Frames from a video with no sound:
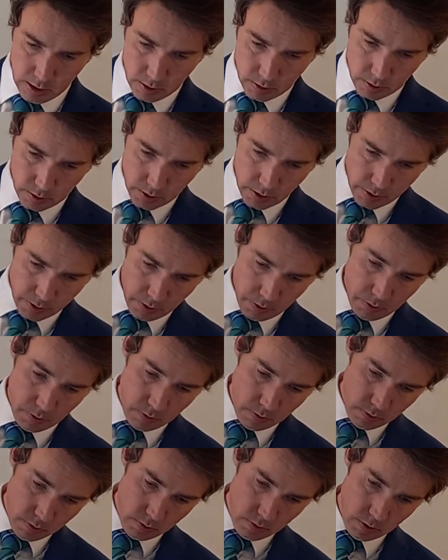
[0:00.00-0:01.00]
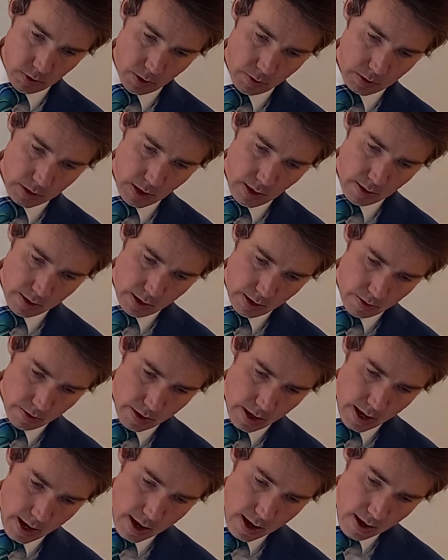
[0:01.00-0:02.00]
So I was lucky
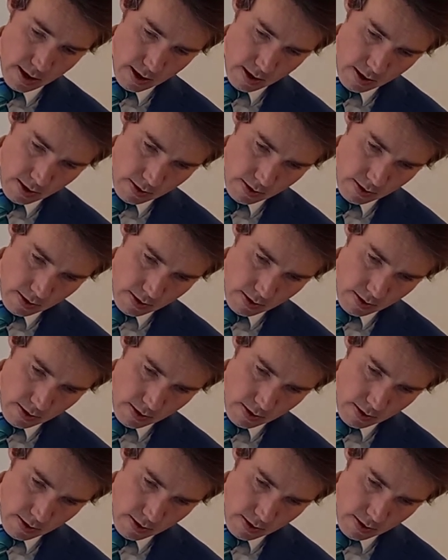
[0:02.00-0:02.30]
there.